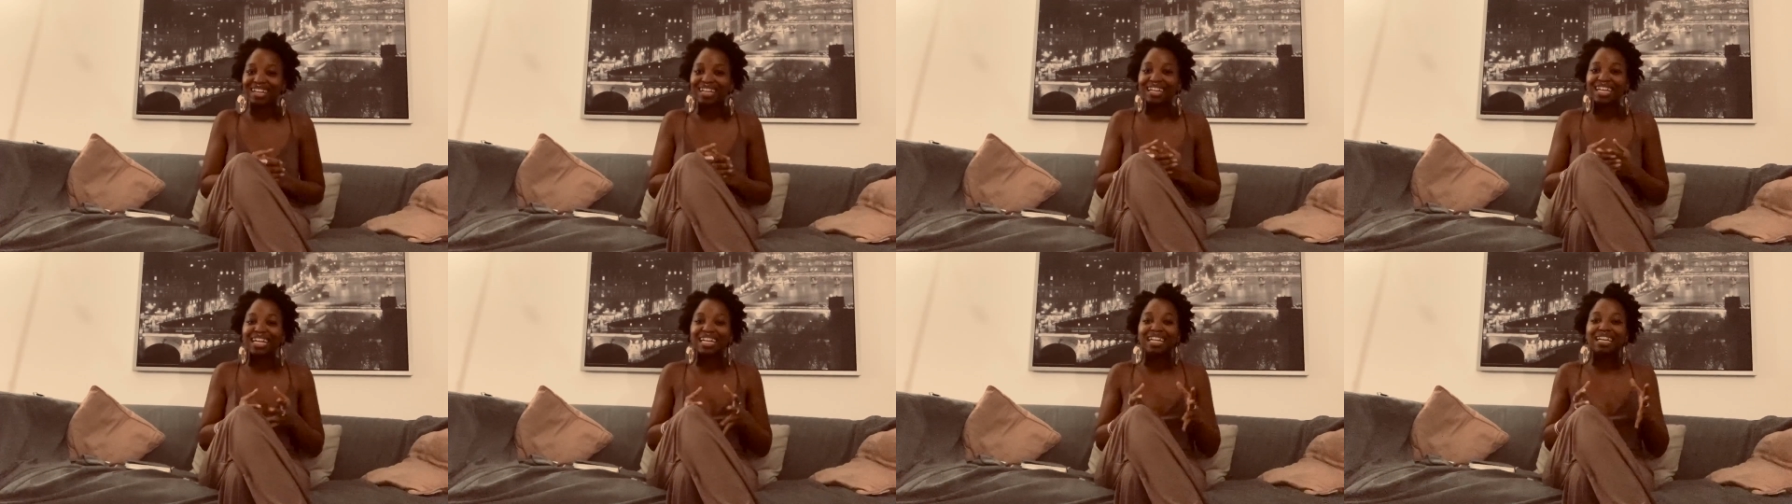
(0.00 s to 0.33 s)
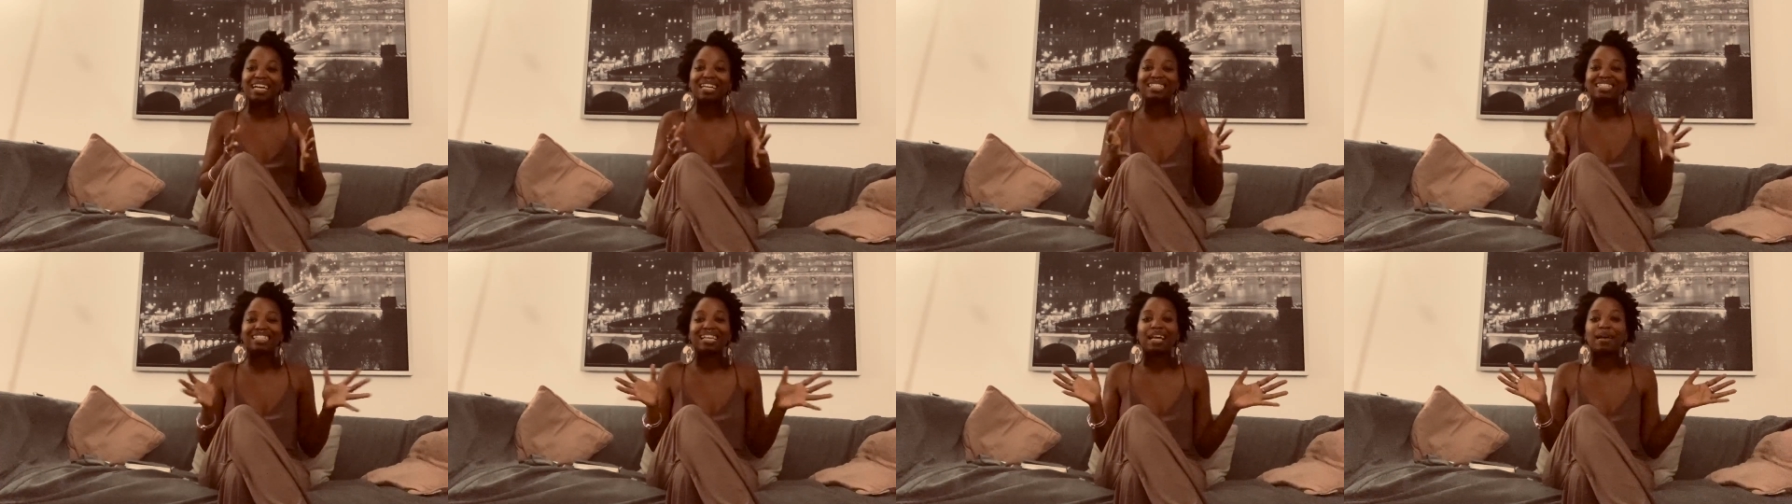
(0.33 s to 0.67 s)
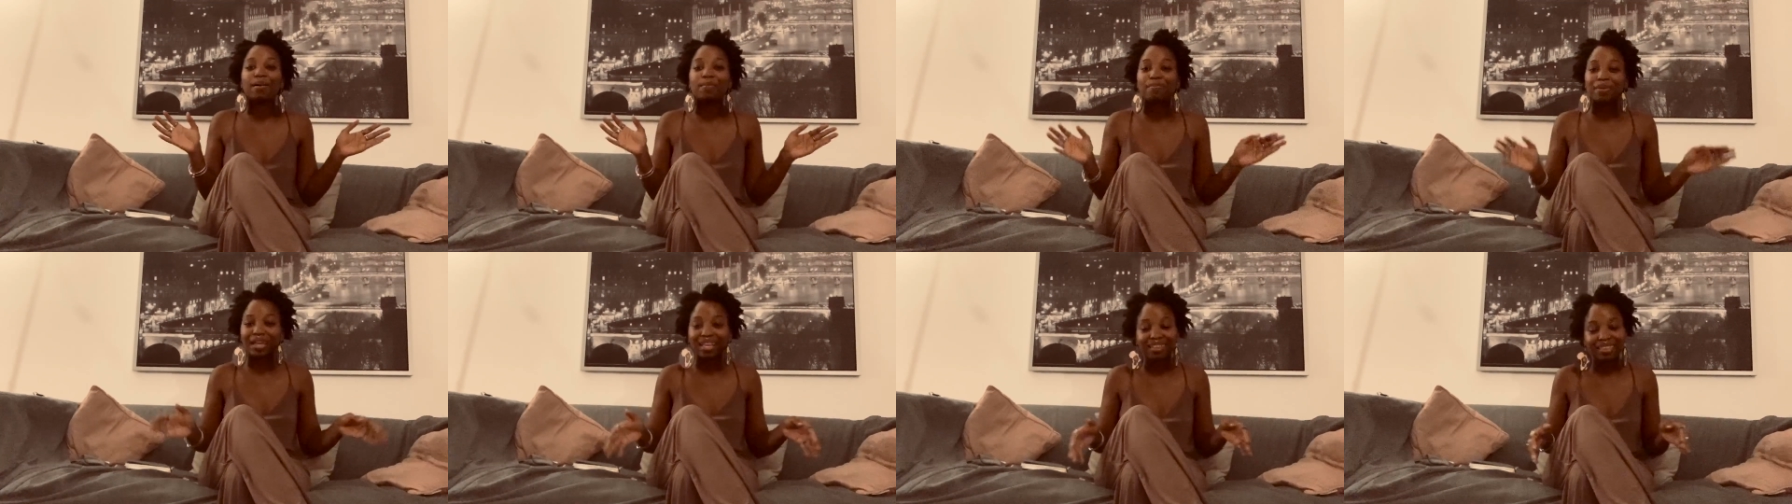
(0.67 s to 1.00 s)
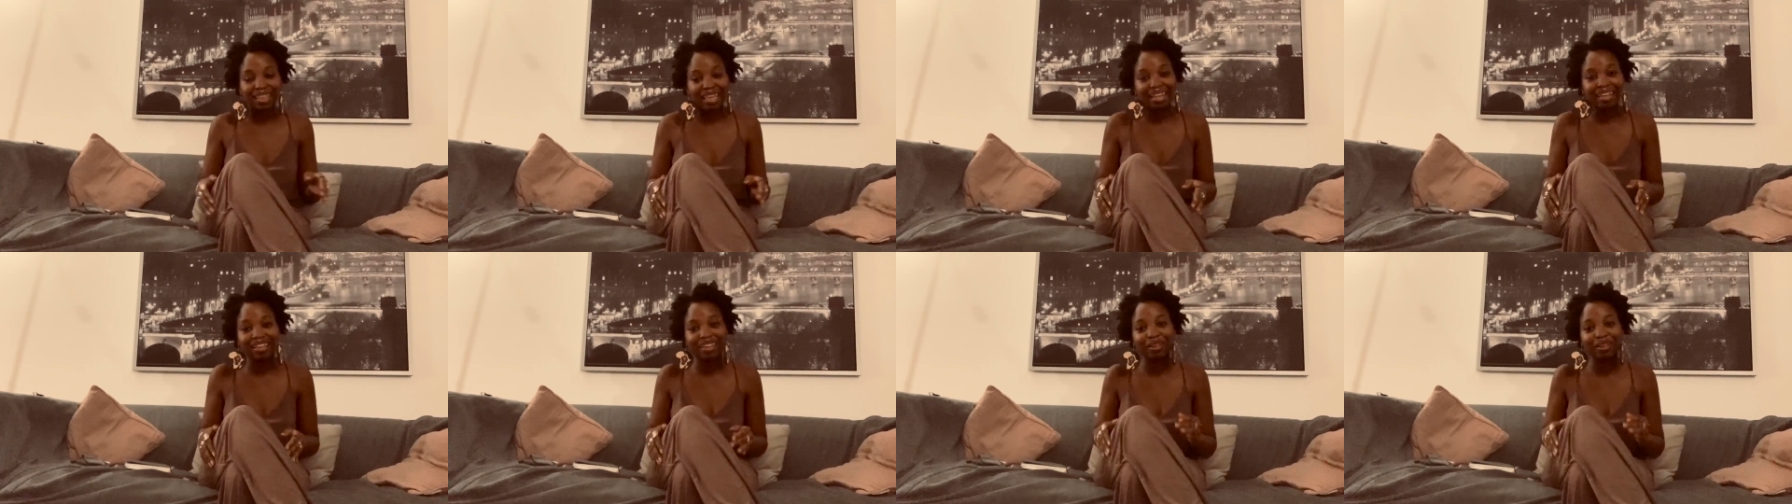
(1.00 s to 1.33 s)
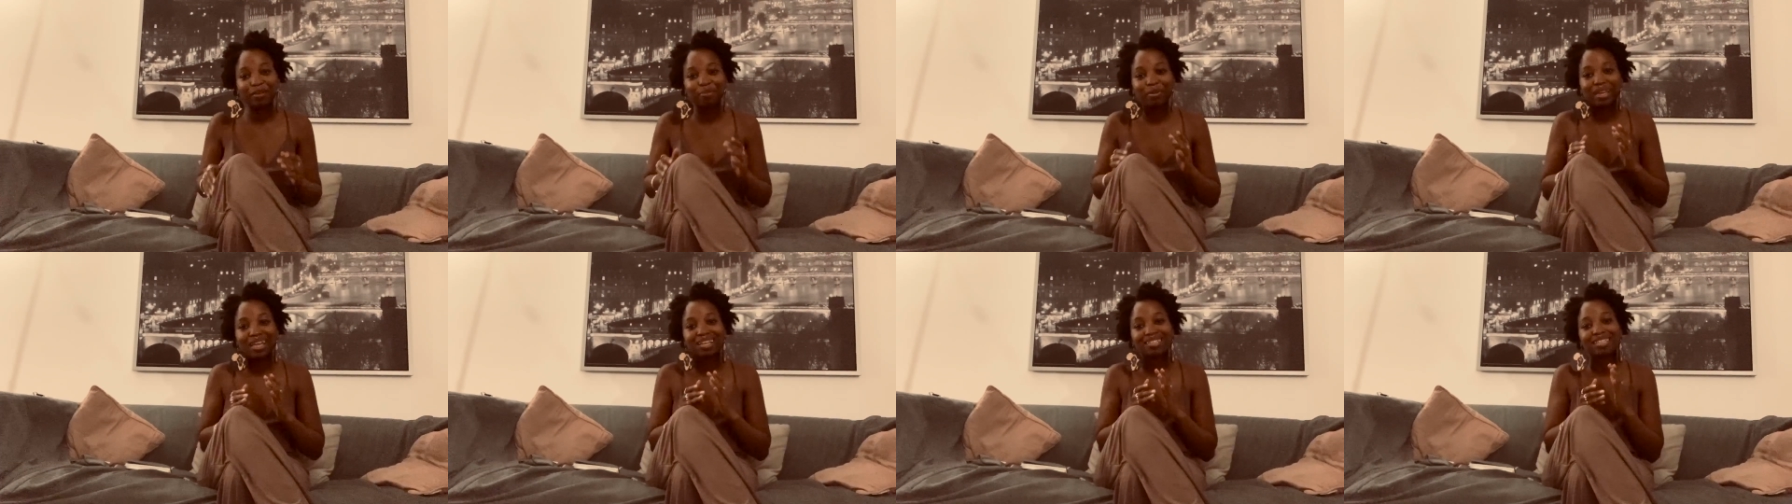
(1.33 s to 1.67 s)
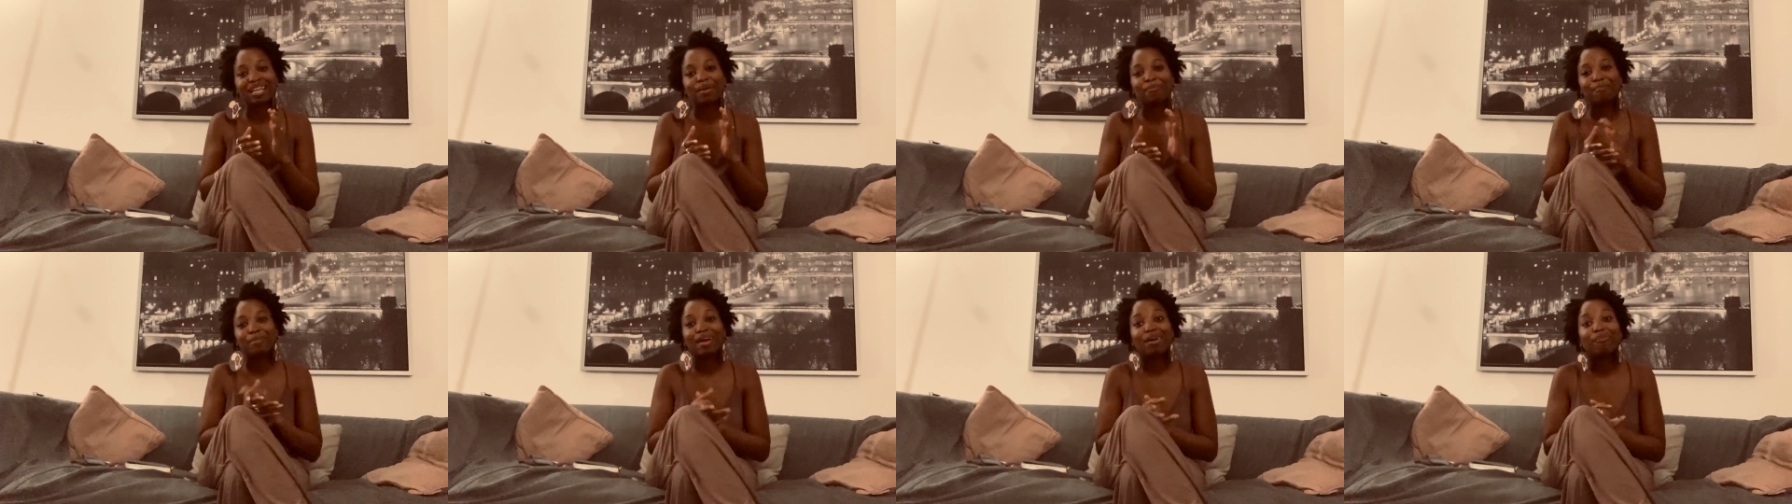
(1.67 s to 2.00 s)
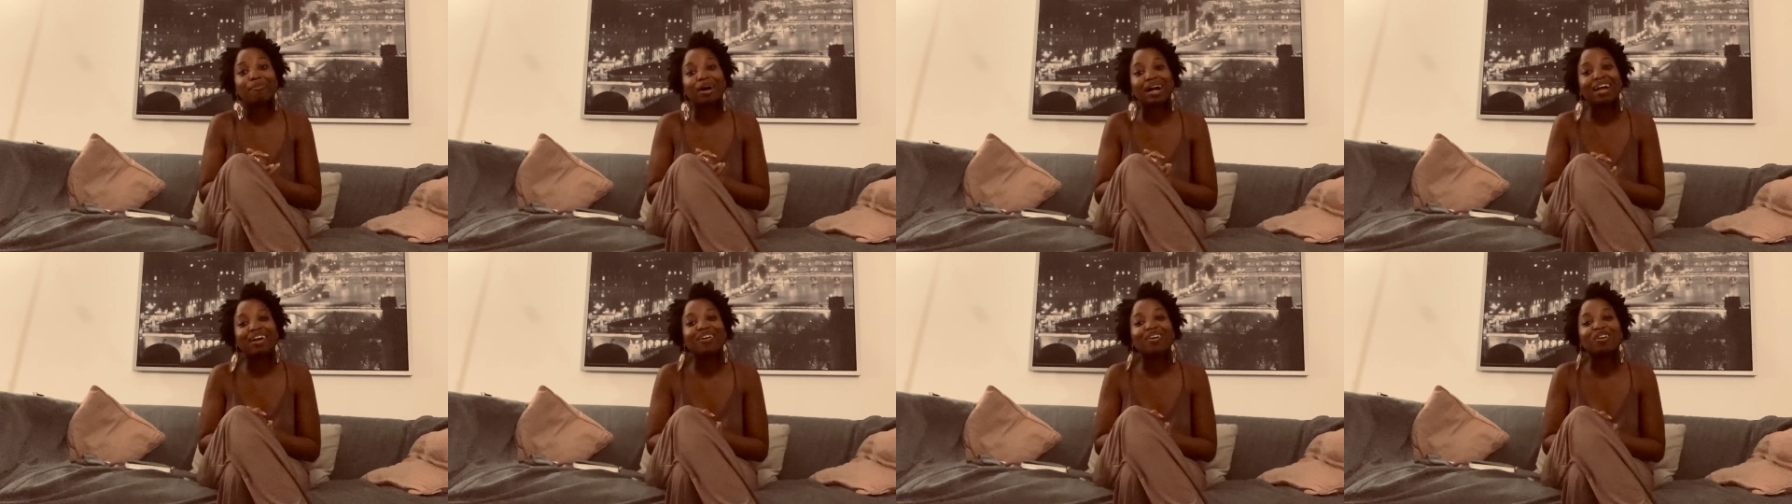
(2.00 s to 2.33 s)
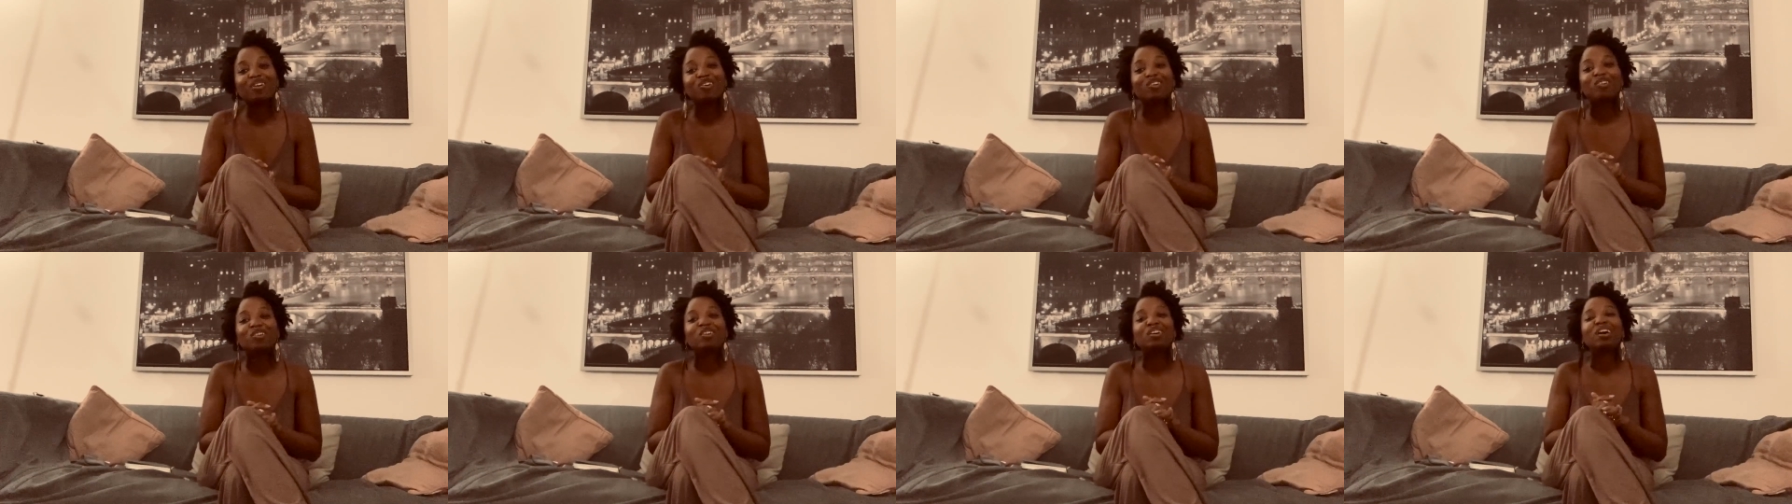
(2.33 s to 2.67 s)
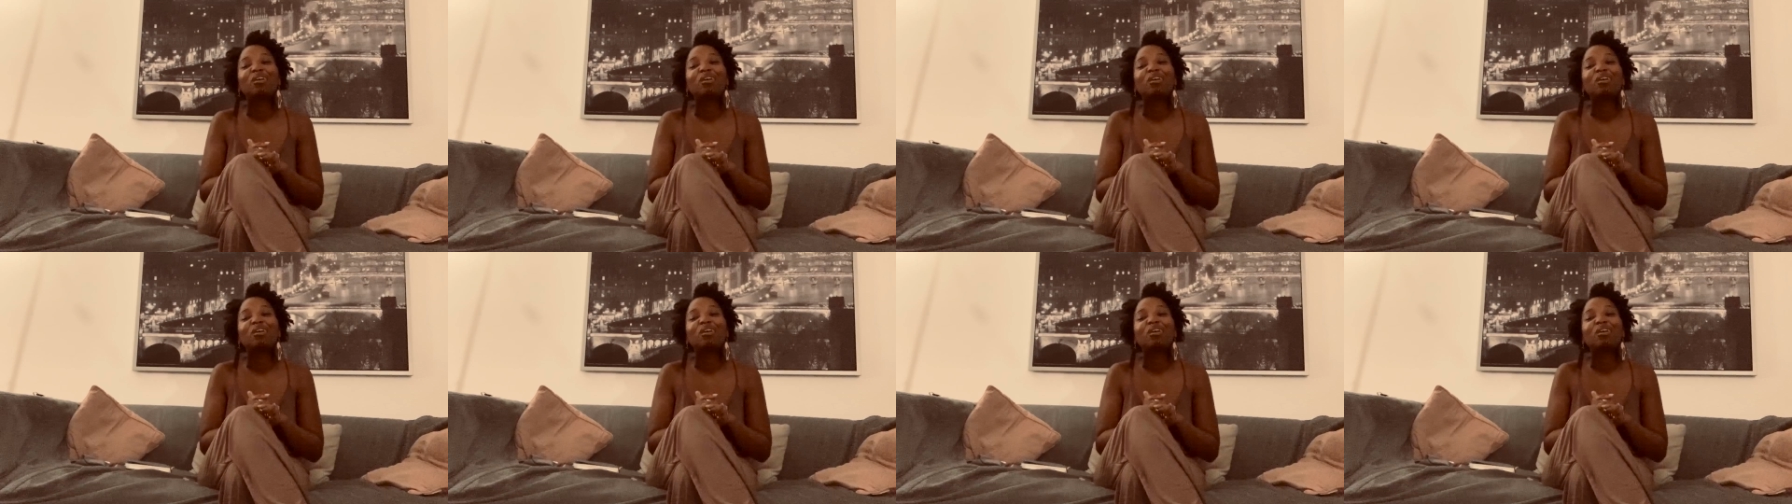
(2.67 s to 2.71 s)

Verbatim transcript: and say a big thank you, because I met my goal.